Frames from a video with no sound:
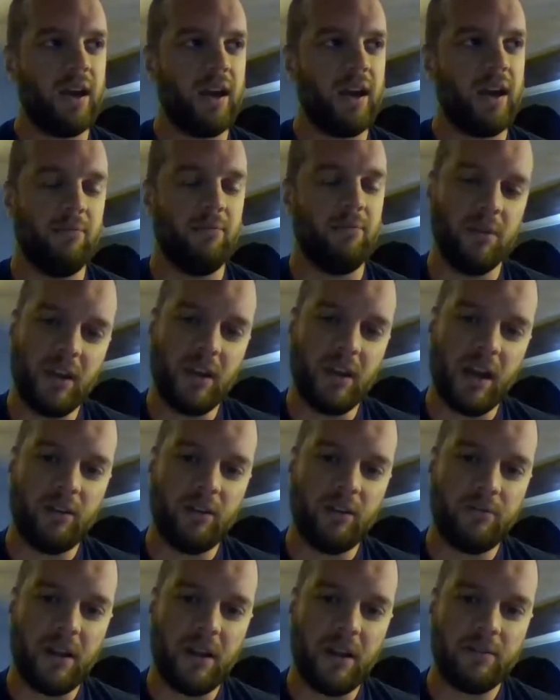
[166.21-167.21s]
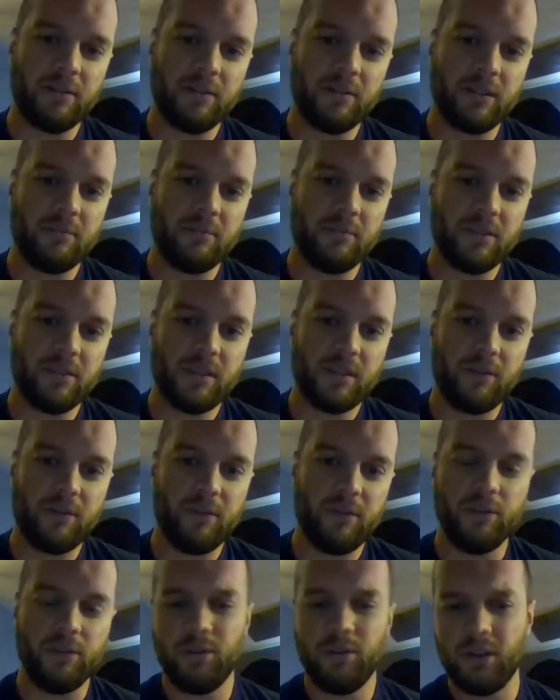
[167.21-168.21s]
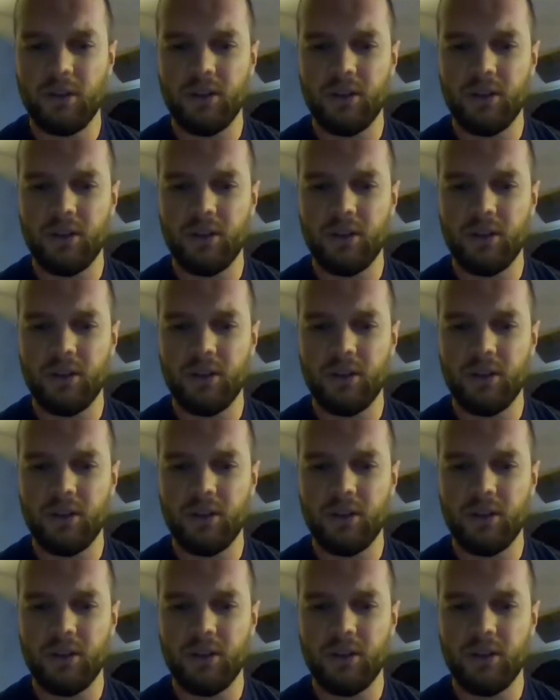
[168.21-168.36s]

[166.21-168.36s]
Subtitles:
I've been kind of following some of the stuff you're doing,